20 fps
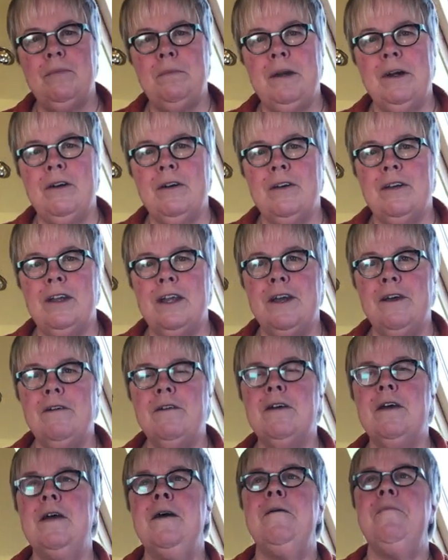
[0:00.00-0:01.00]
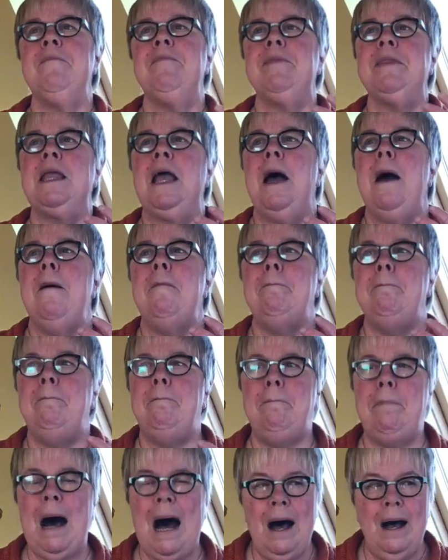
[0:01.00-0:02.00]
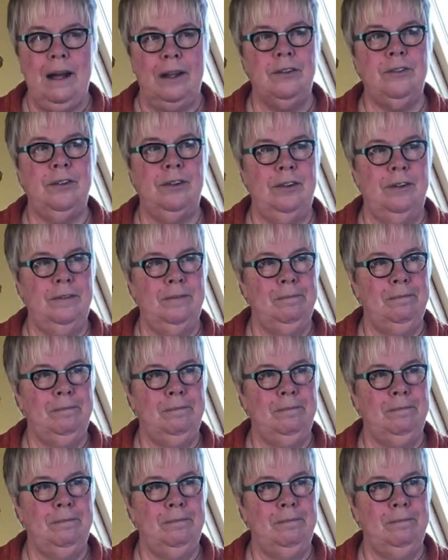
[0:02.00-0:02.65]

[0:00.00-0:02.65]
American oak. But